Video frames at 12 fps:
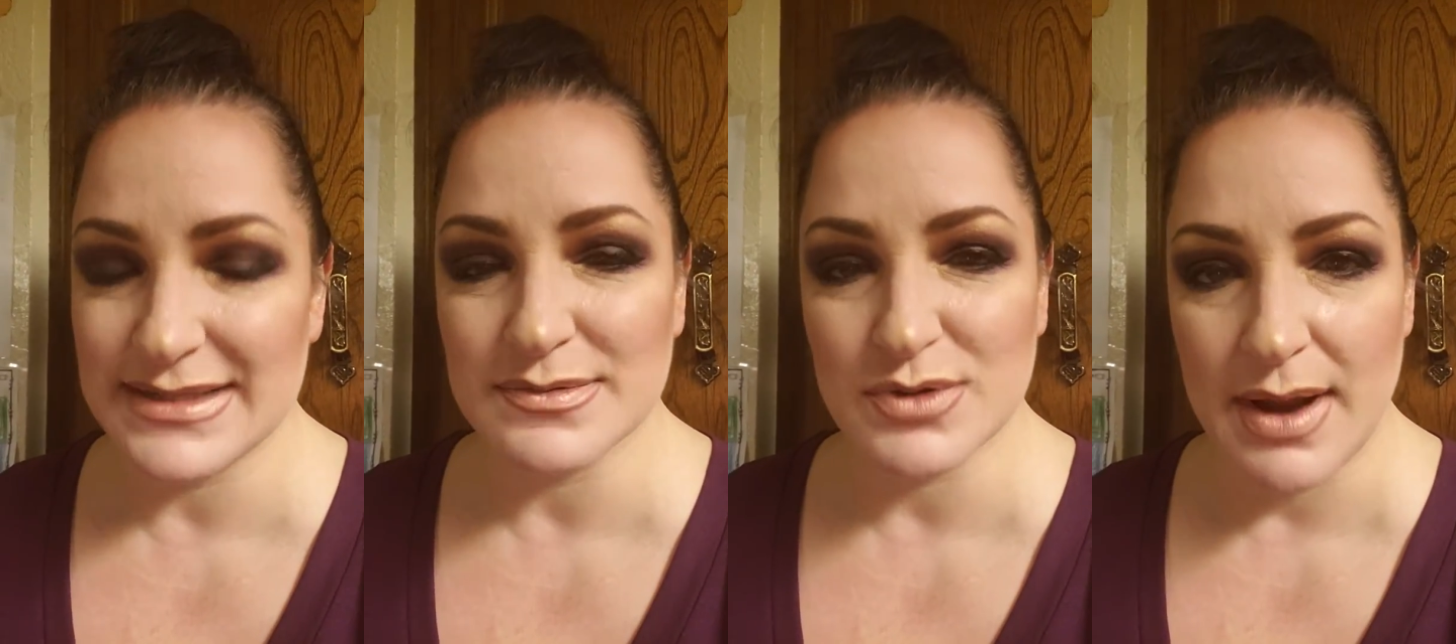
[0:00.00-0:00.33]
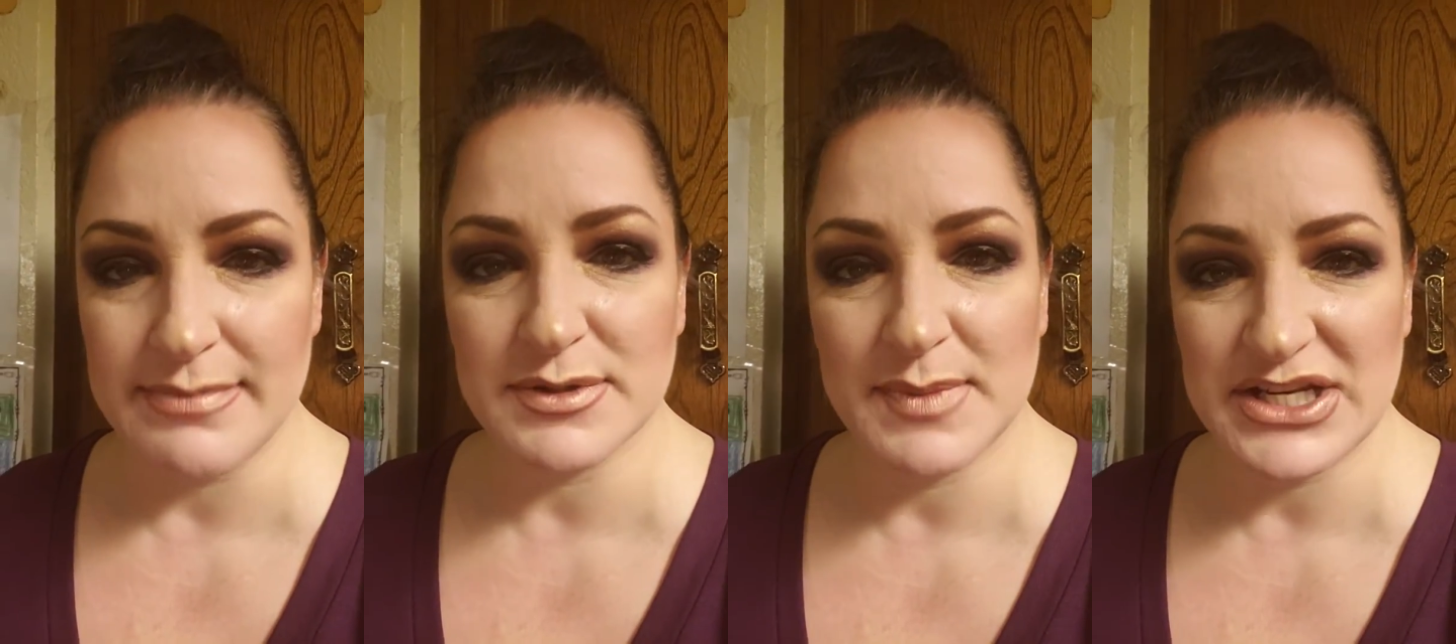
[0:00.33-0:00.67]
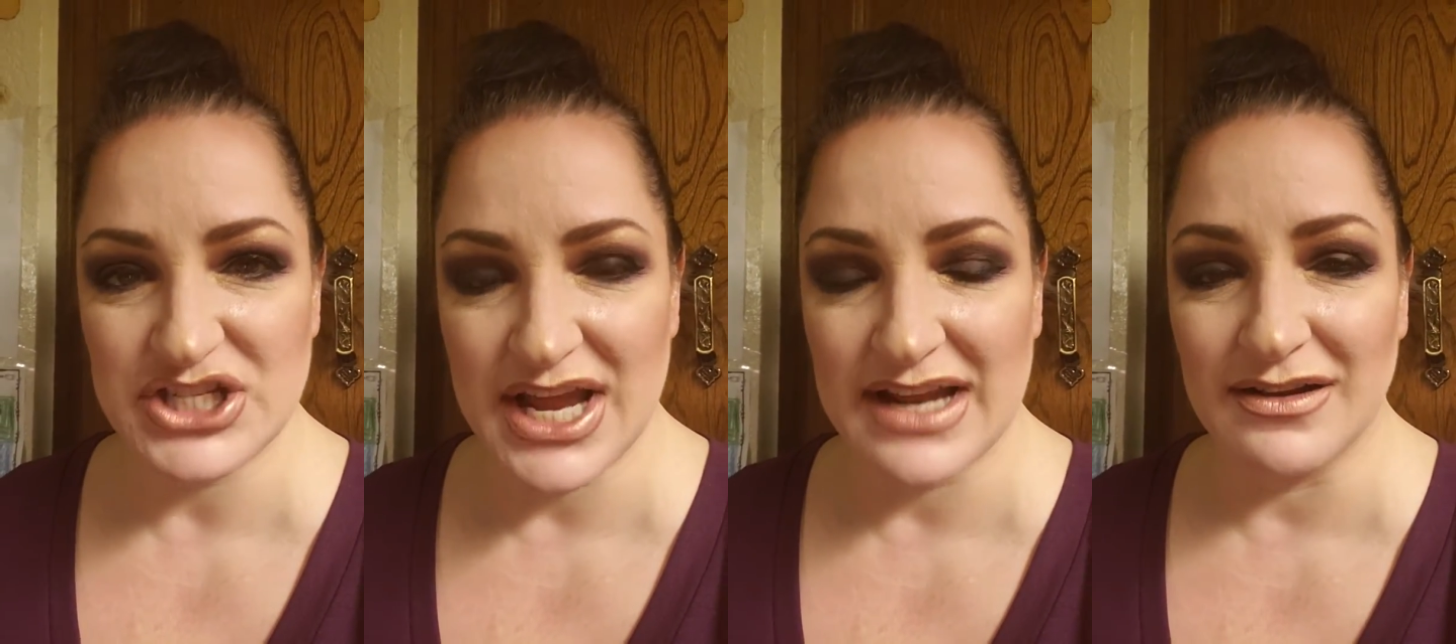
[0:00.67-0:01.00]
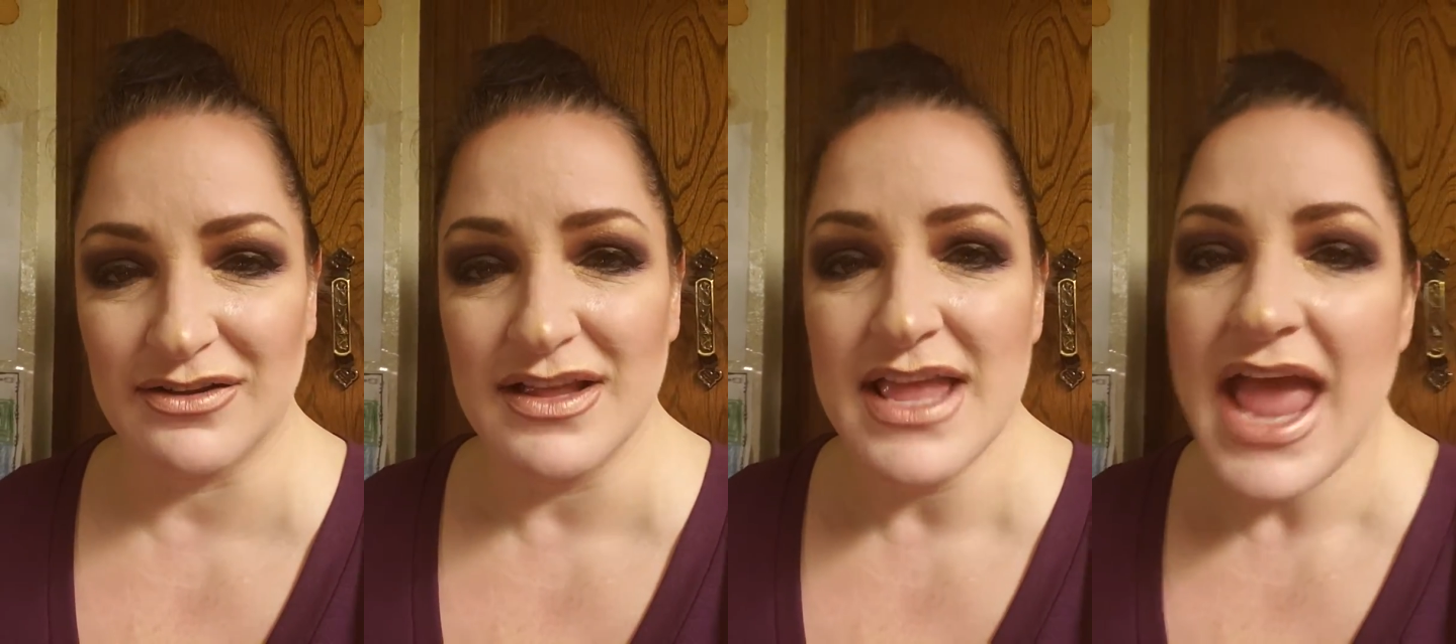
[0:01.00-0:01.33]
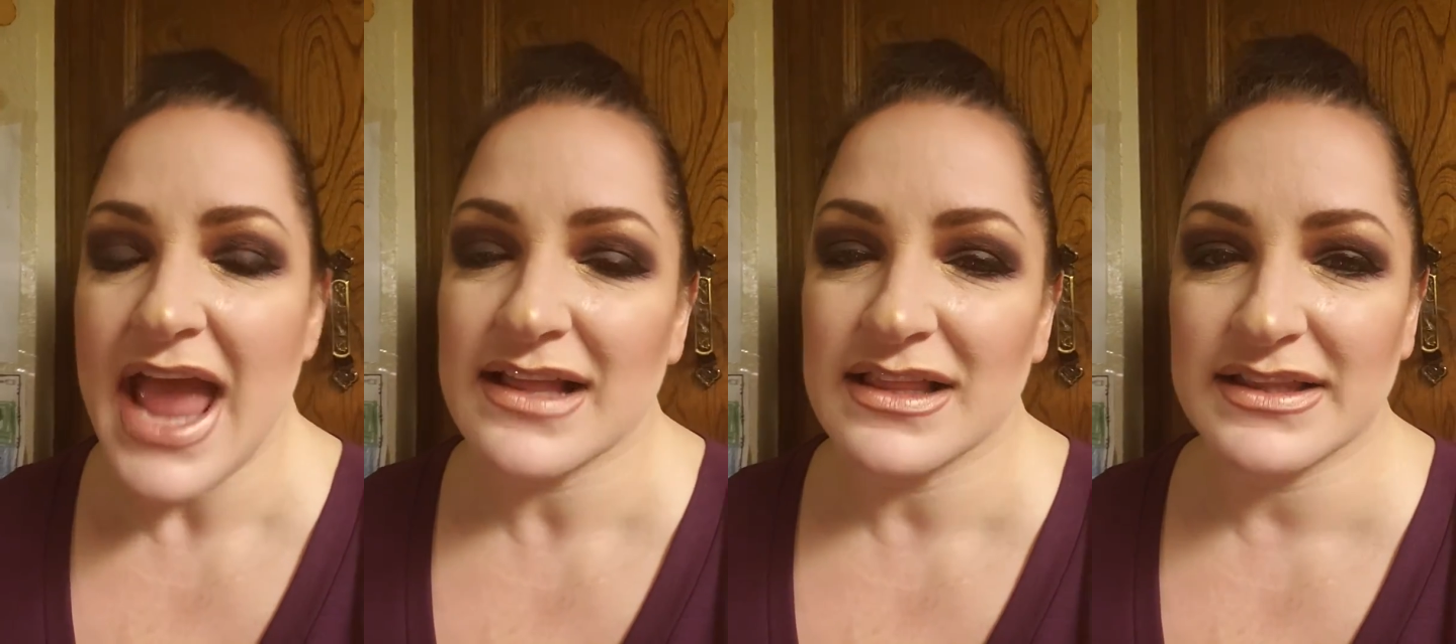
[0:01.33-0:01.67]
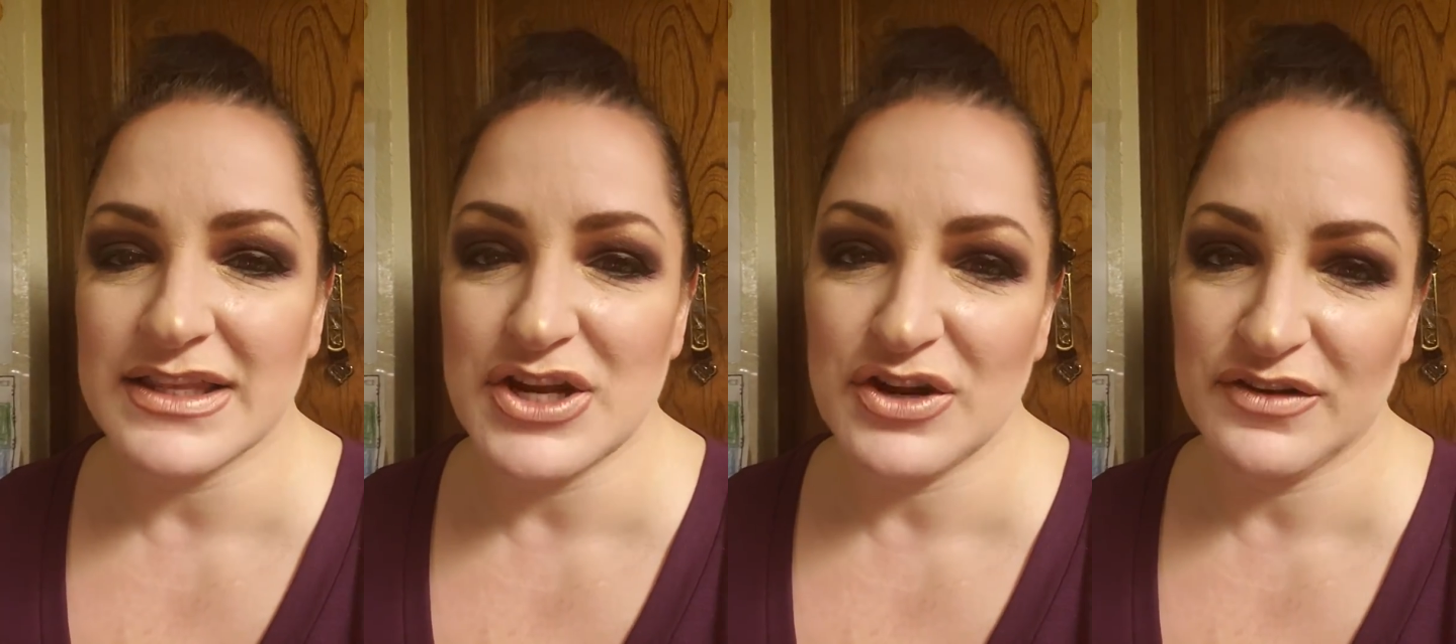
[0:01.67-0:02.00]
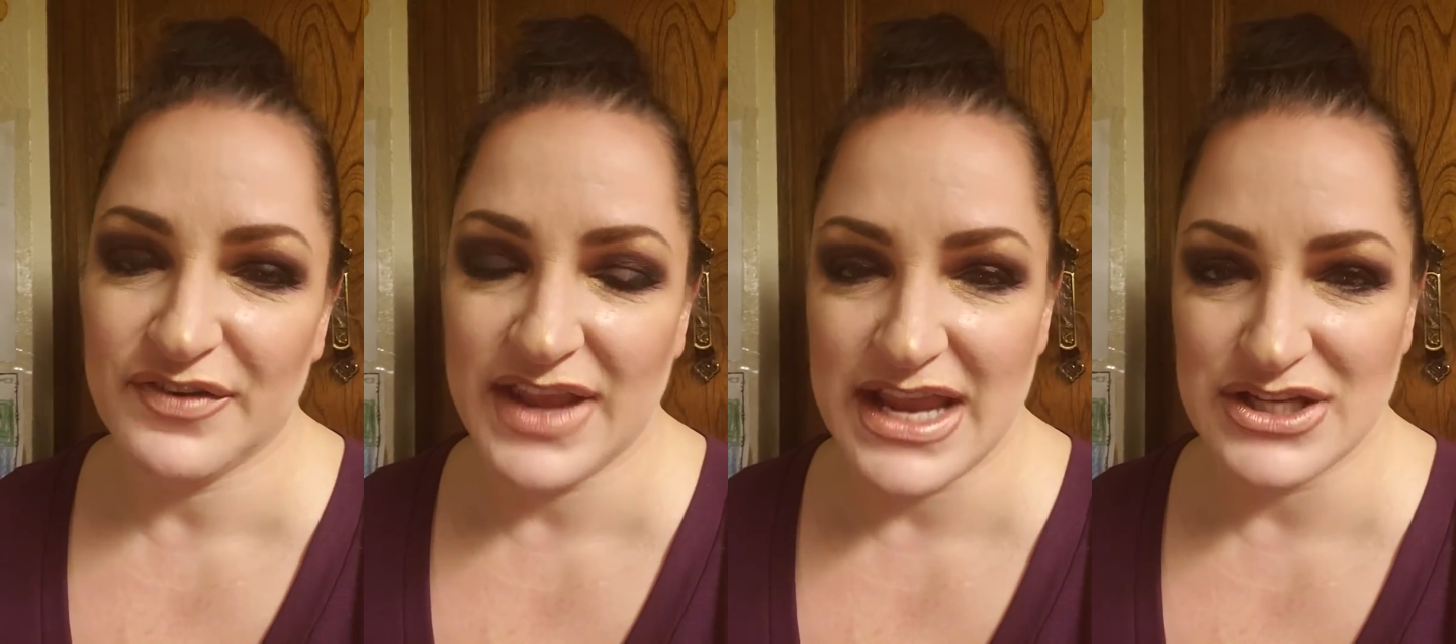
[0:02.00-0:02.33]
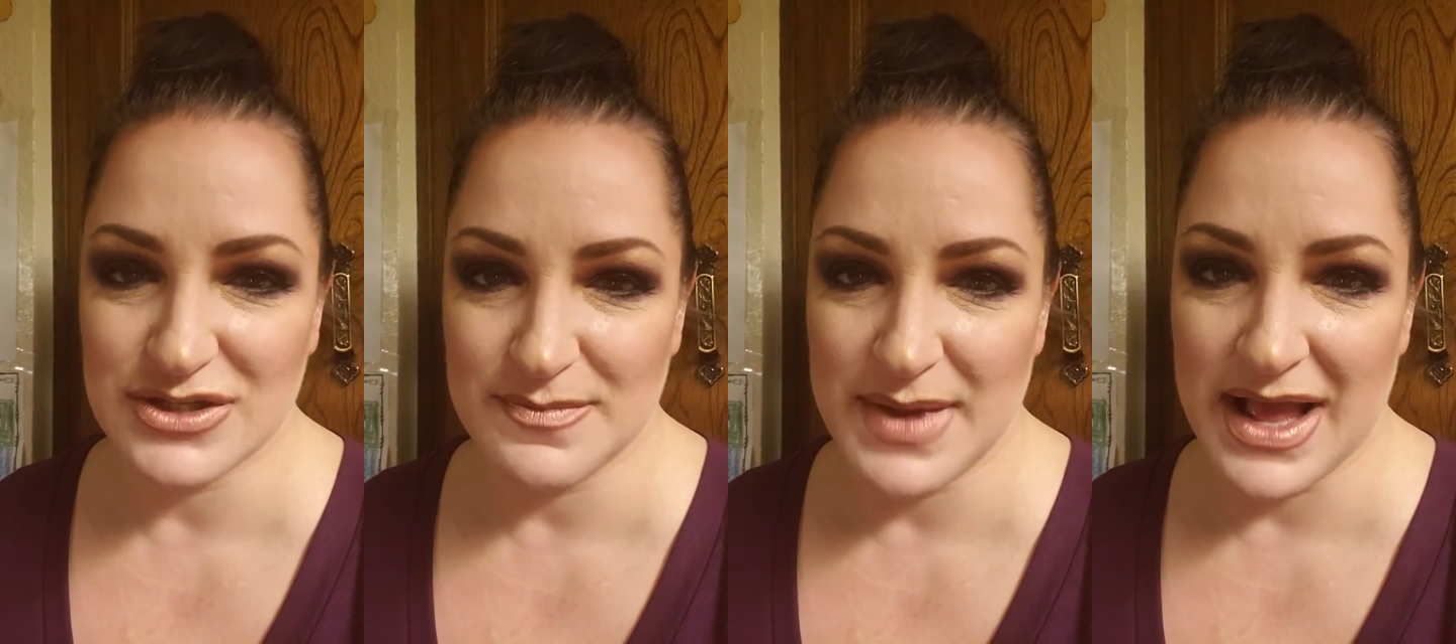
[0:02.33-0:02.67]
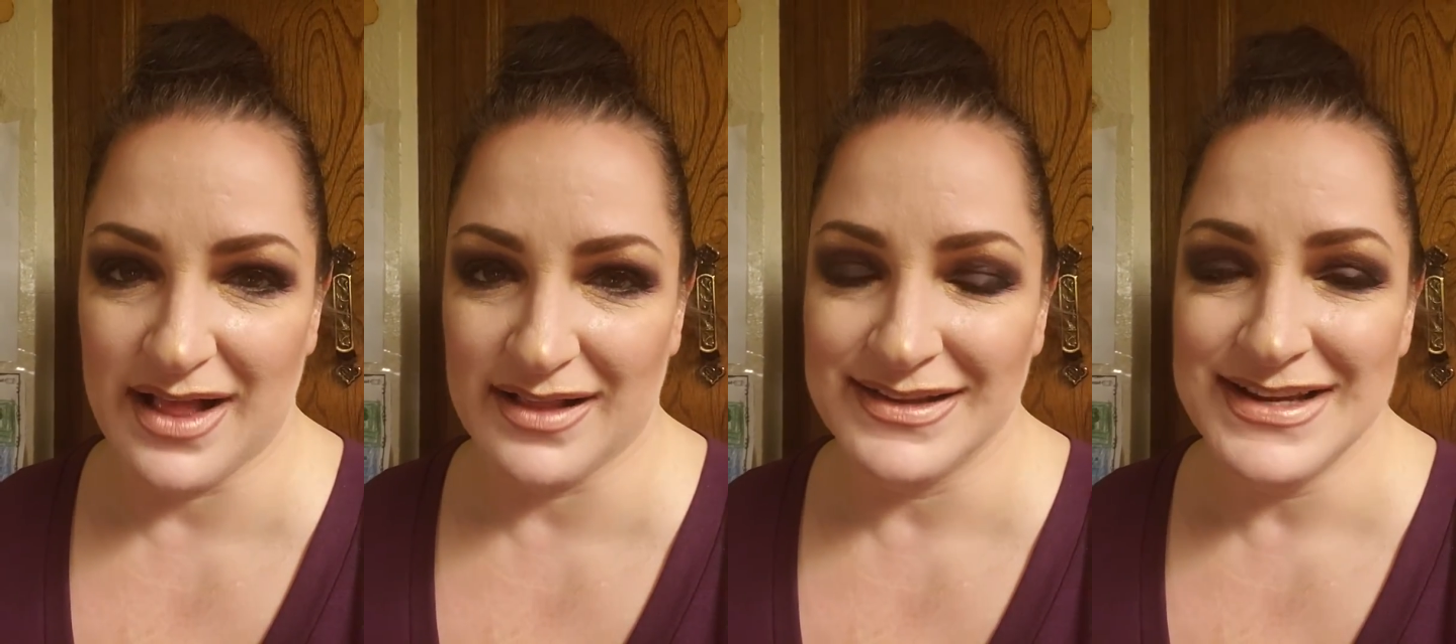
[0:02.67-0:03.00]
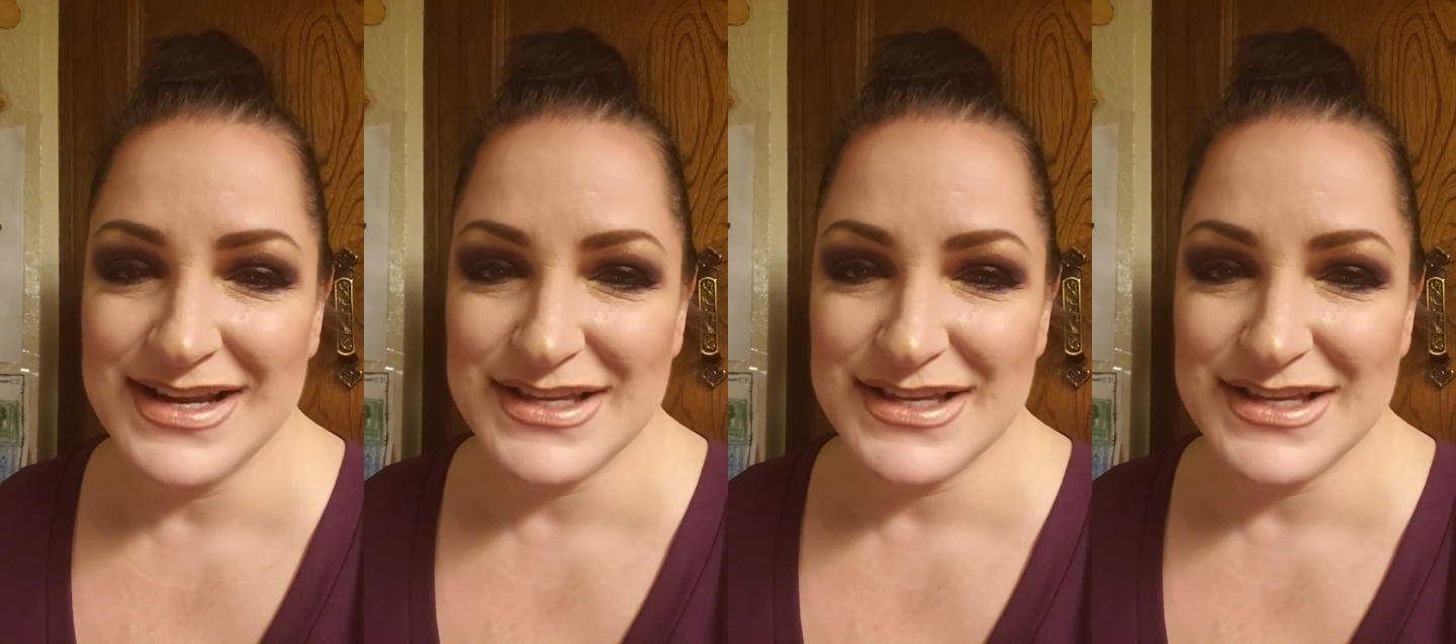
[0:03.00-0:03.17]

Subscribe to my channel and click the notification bell